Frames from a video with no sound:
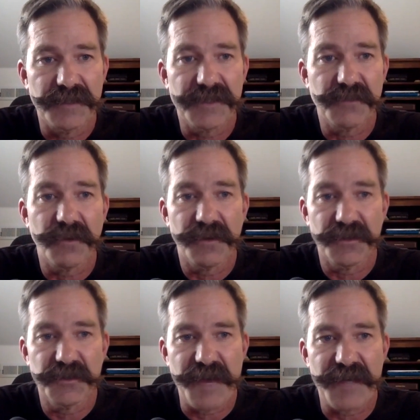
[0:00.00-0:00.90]
This is one of
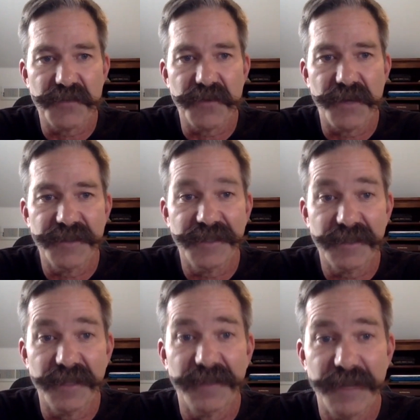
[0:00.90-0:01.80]
those passion
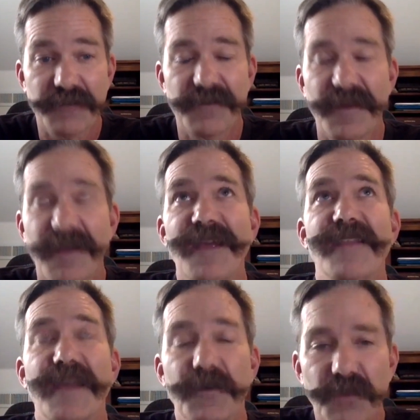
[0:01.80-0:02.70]
projects. Like
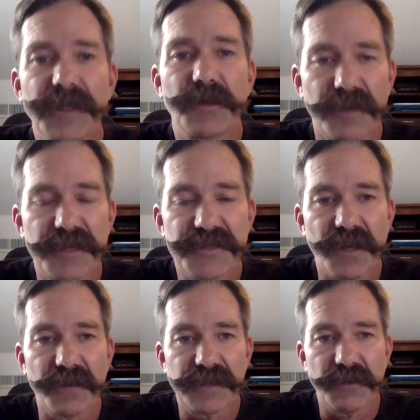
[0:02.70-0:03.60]
they really want to
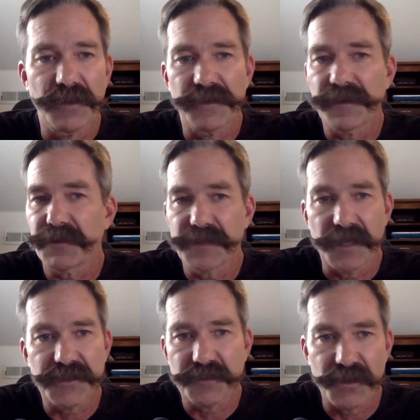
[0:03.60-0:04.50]
solve it, whether they were
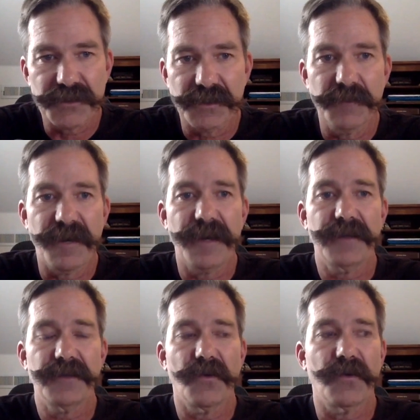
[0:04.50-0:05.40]
touched personally
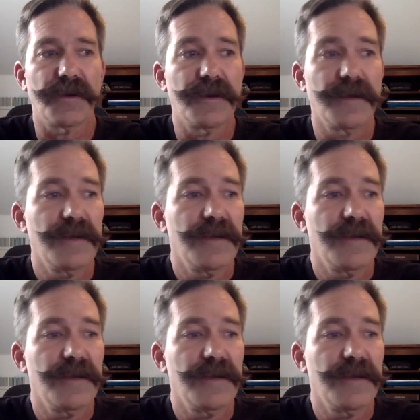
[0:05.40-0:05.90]
by it or